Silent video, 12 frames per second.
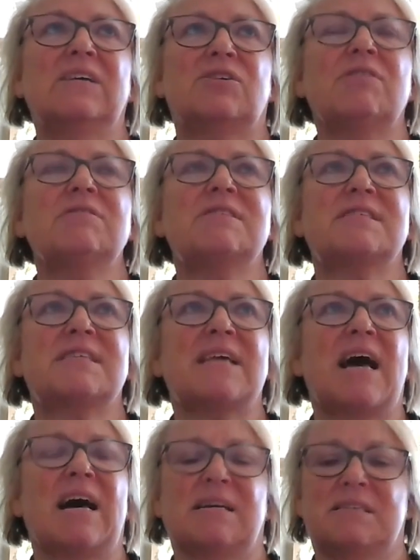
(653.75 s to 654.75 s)
Don't
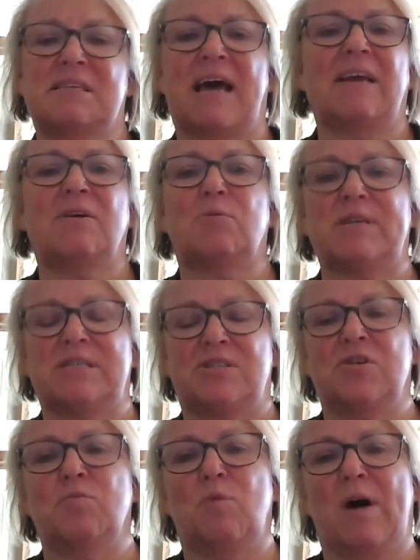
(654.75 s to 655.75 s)
start at
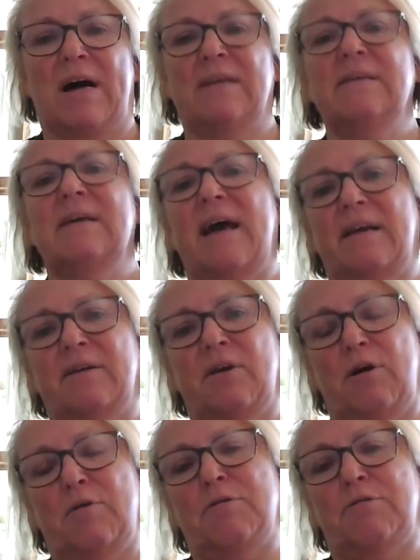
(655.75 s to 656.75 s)
question 1 and
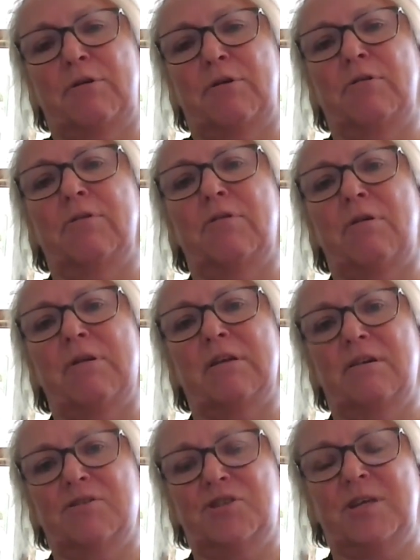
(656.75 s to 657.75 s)
go through
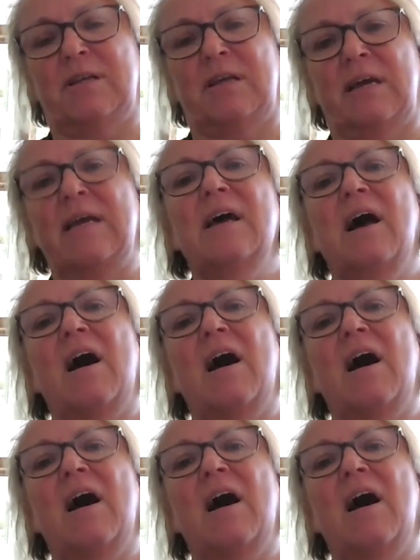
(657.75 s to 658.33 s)
chronologically.